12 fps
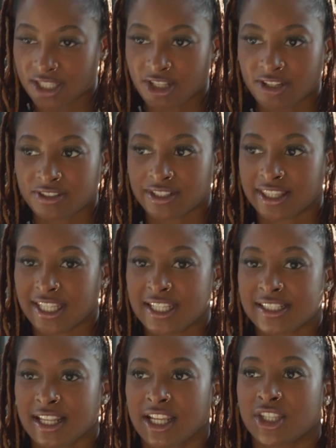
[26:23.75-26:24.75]
all of the
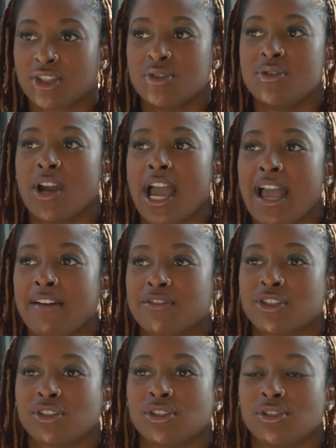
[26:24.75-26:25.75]
things, like, you
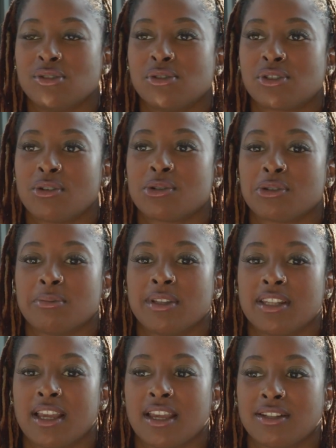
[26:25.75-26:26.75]
have to use social
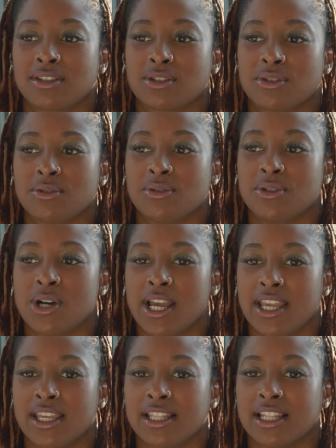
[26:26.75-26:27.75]
media as a tool,
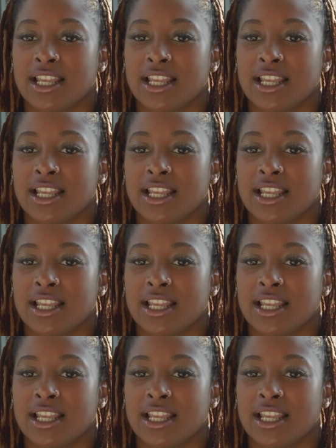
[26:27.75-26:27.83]
and